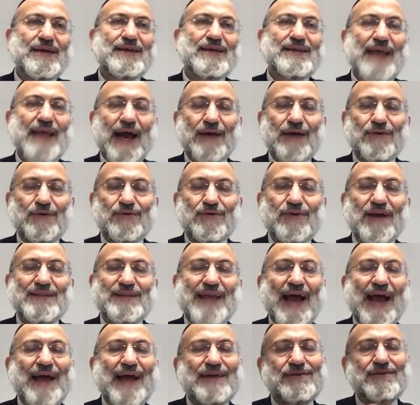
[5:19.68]
Yaakov
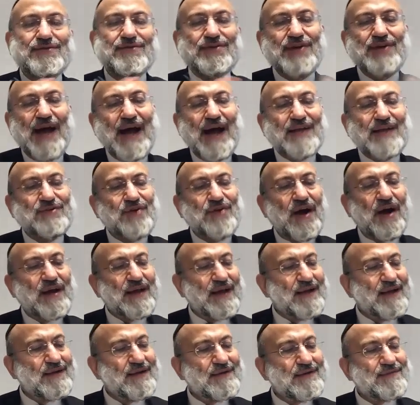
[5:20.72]
got angry at
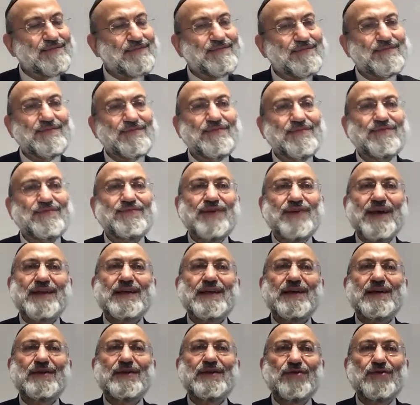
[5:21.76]
Rachel.
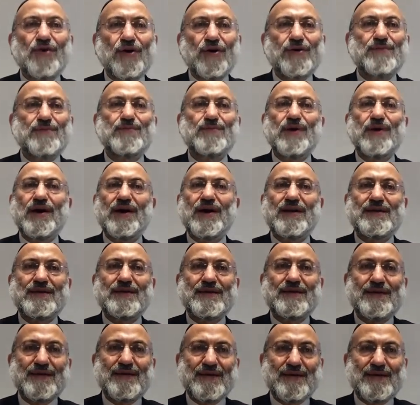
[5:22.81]
Very normal
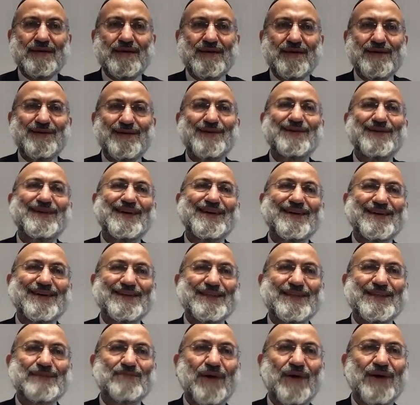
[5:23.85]

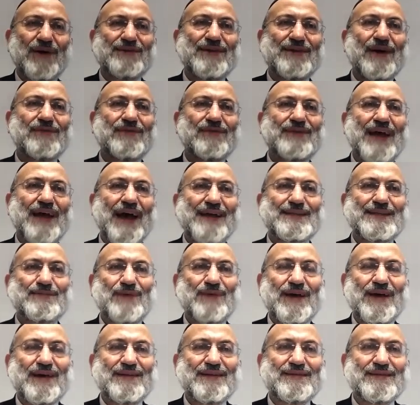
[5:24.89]
response of the
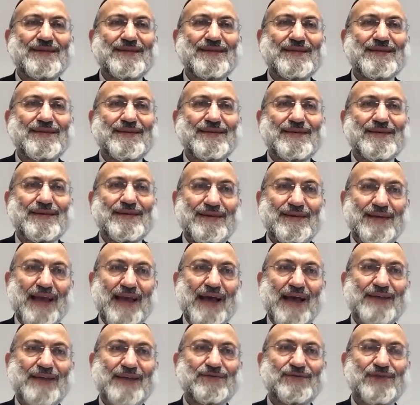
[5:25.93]
husband.
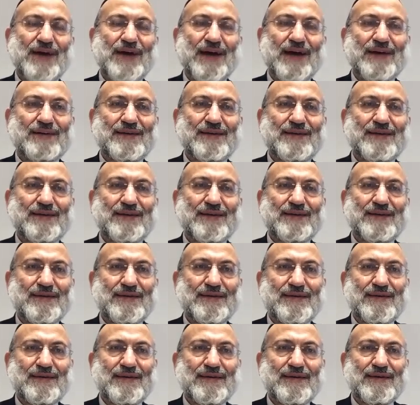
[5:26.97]
Yes, right.
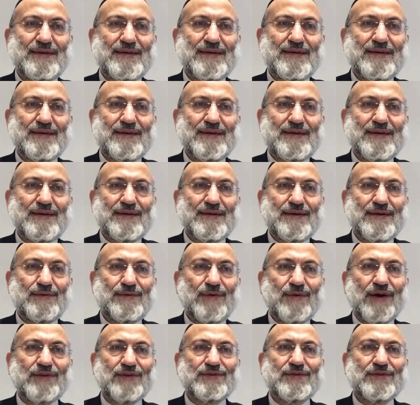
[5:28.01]

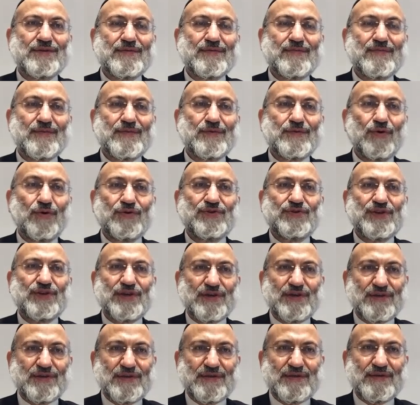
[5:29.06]
What? Two
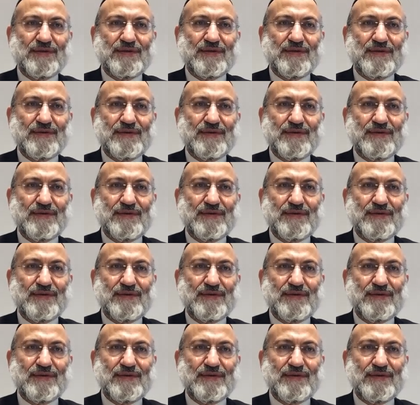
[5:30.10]
things.